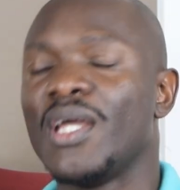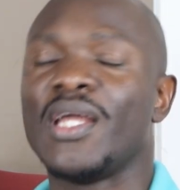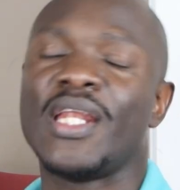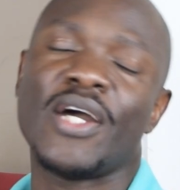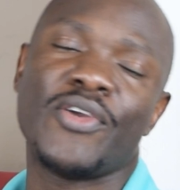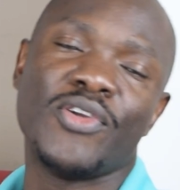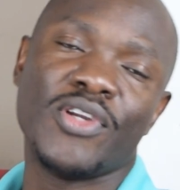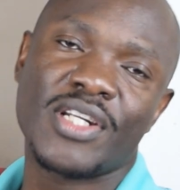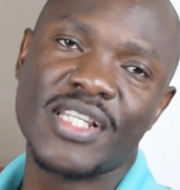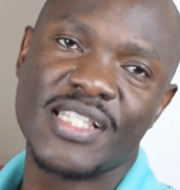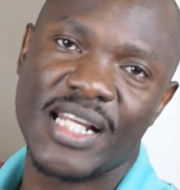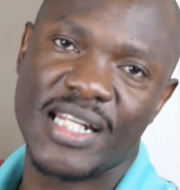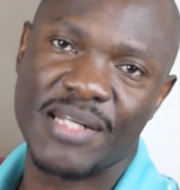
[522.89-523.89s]
Now you notice
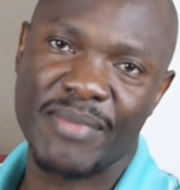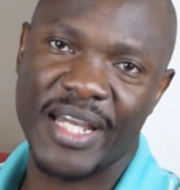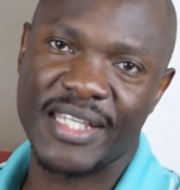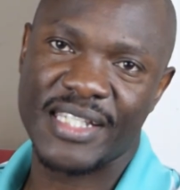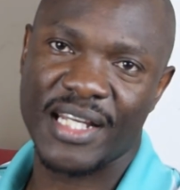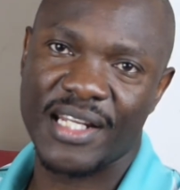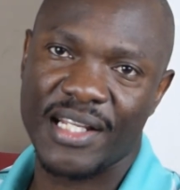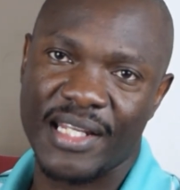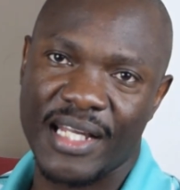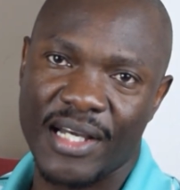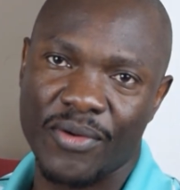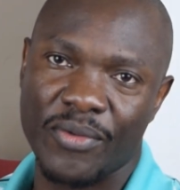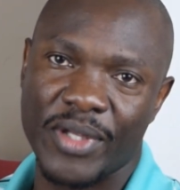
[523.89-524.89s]
that in my channel
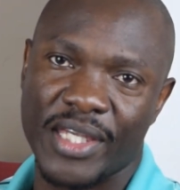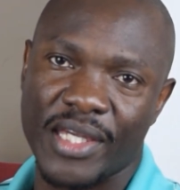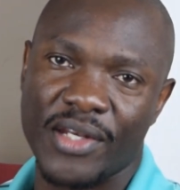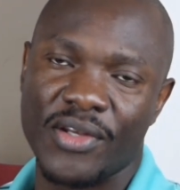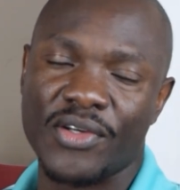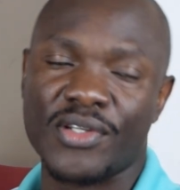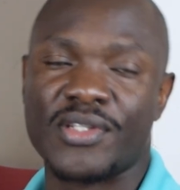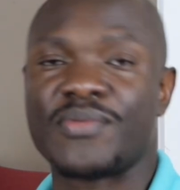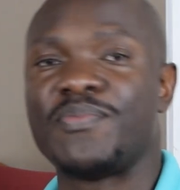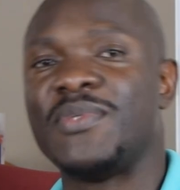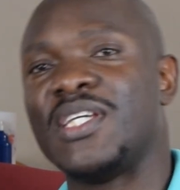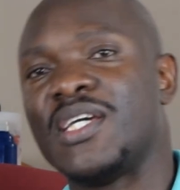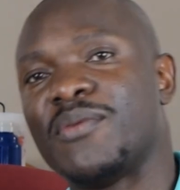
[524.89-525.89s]
now we cannot
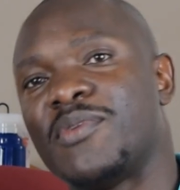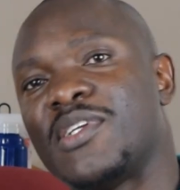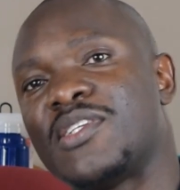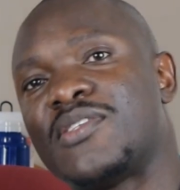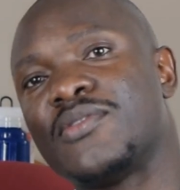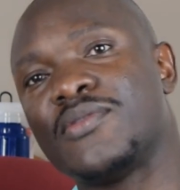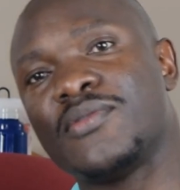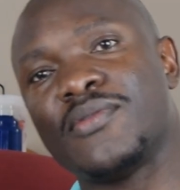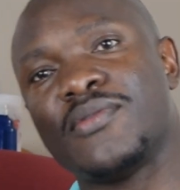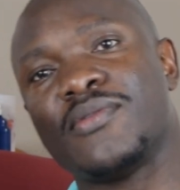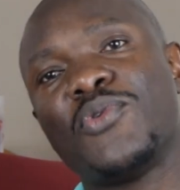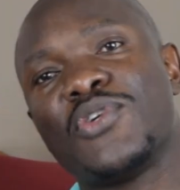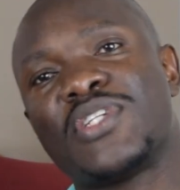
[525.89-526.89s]
be able to
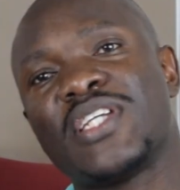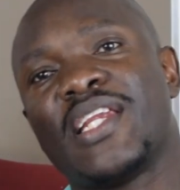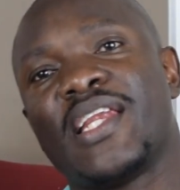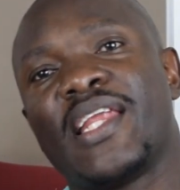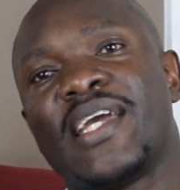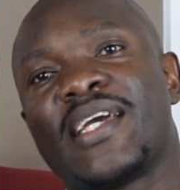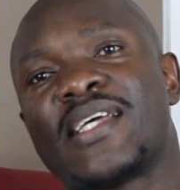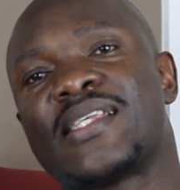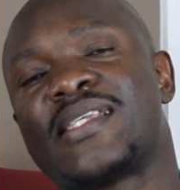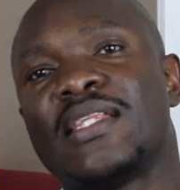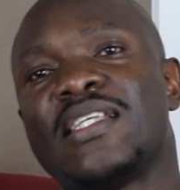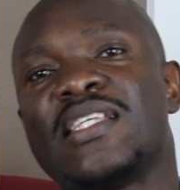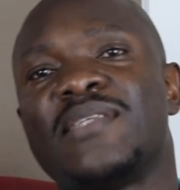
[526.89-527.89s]
put in links.
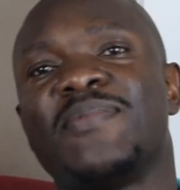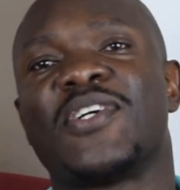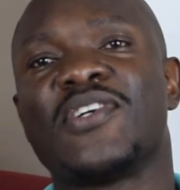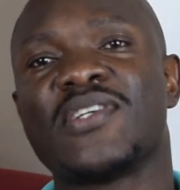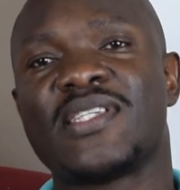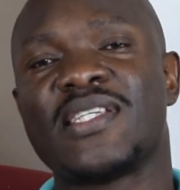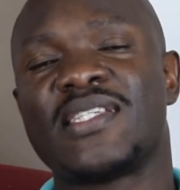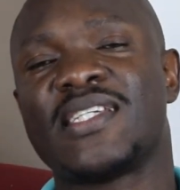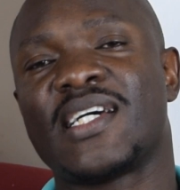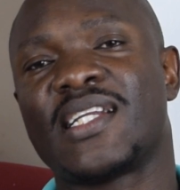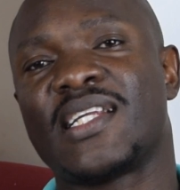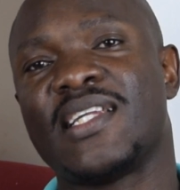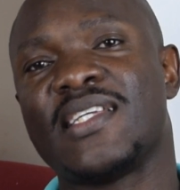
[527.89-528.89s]
This is because this
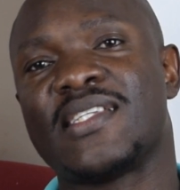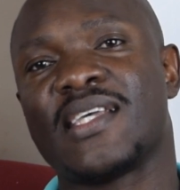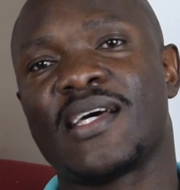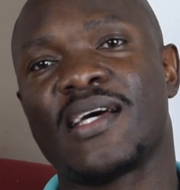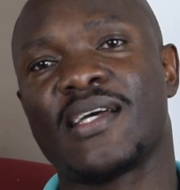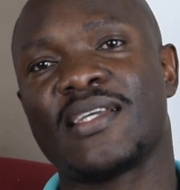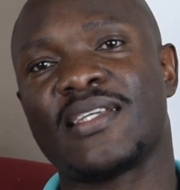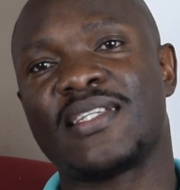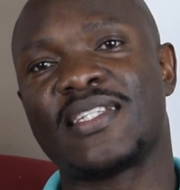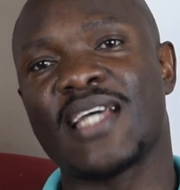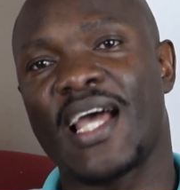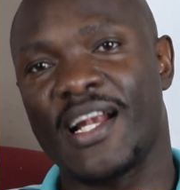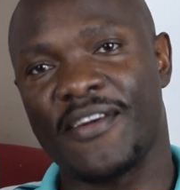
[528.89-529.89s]
channel is
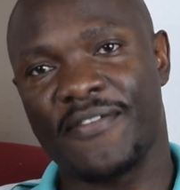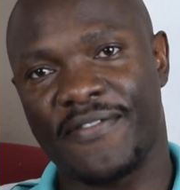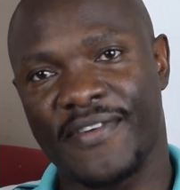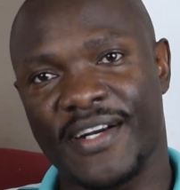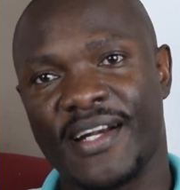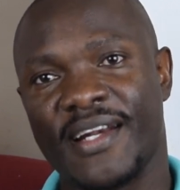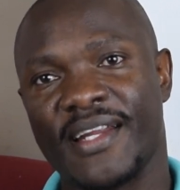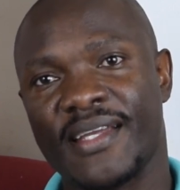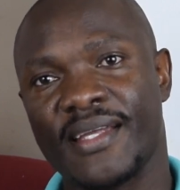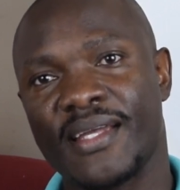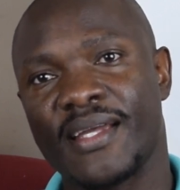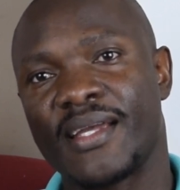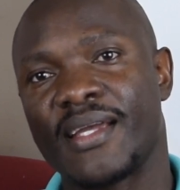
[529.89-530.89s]
child friendly,
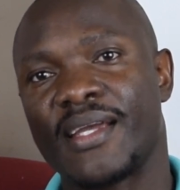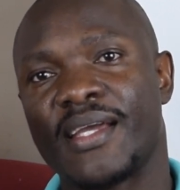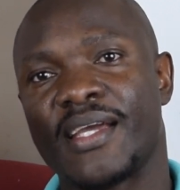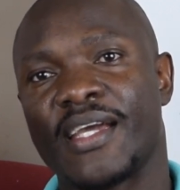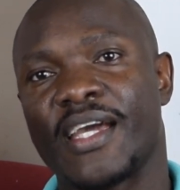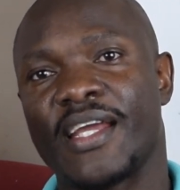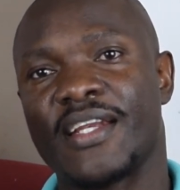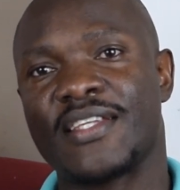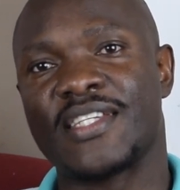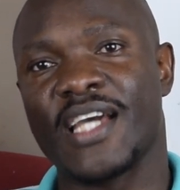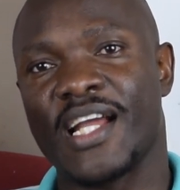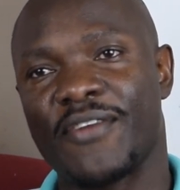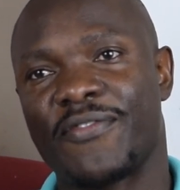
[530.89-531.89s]
and
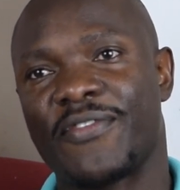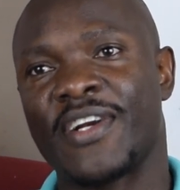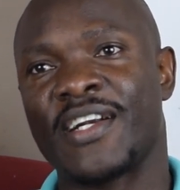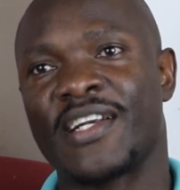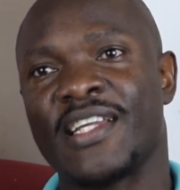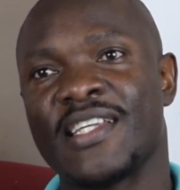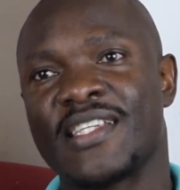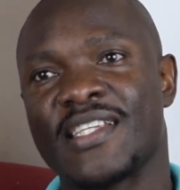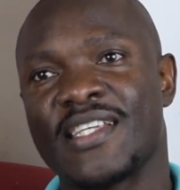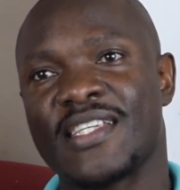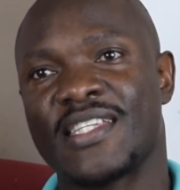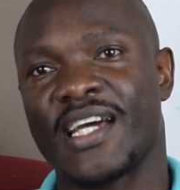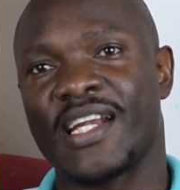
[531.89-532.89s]
child friendly
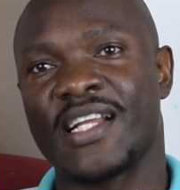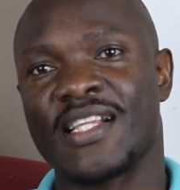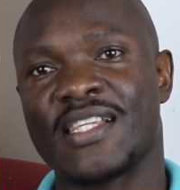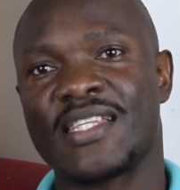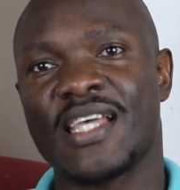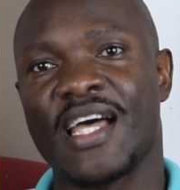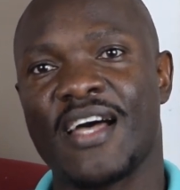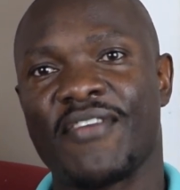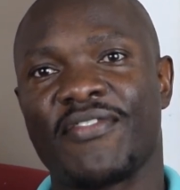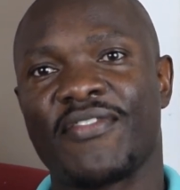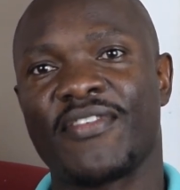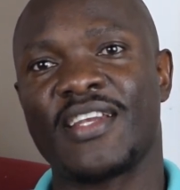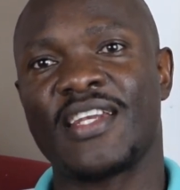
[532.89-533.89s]
channels have
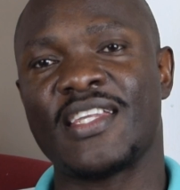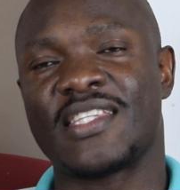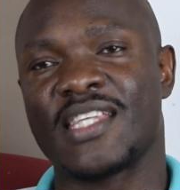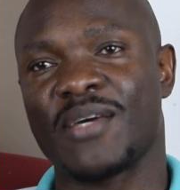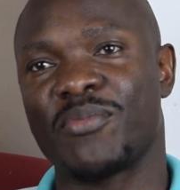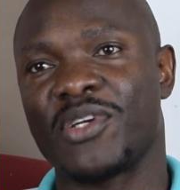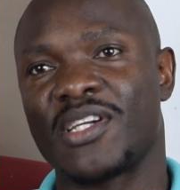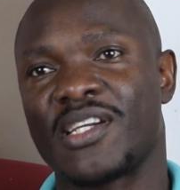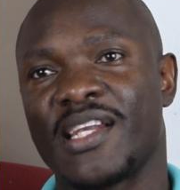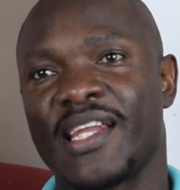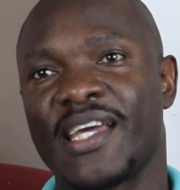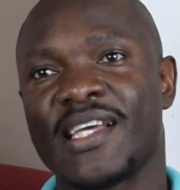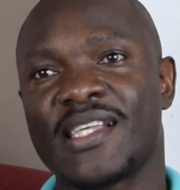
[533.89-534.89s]
disabled
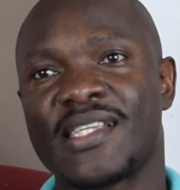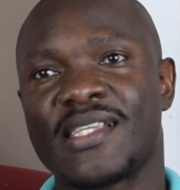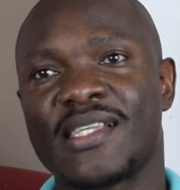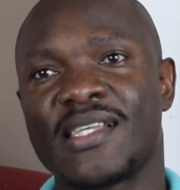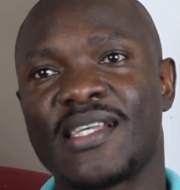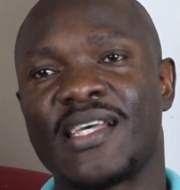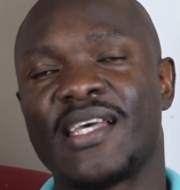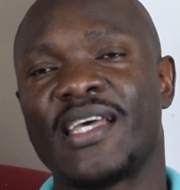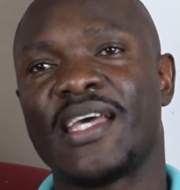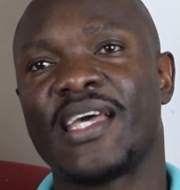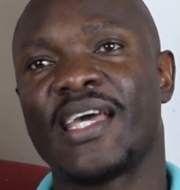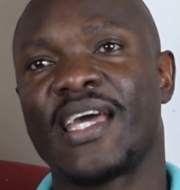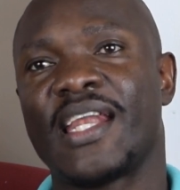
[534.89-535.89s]
links
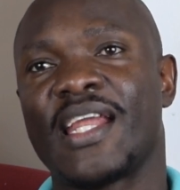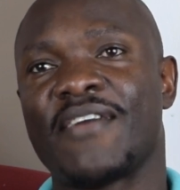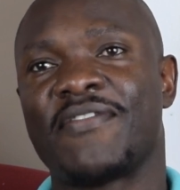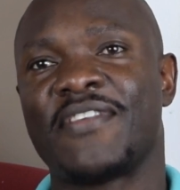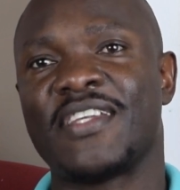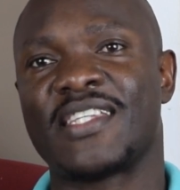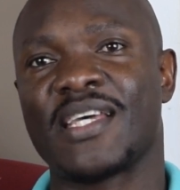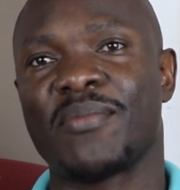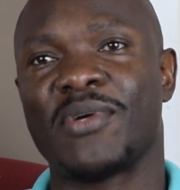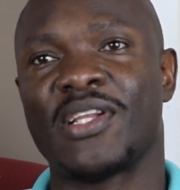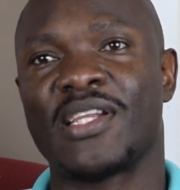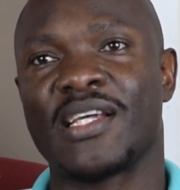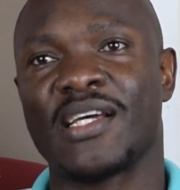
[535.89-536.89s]
and have
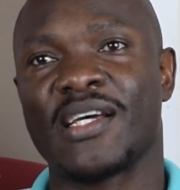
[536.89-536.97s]
disabled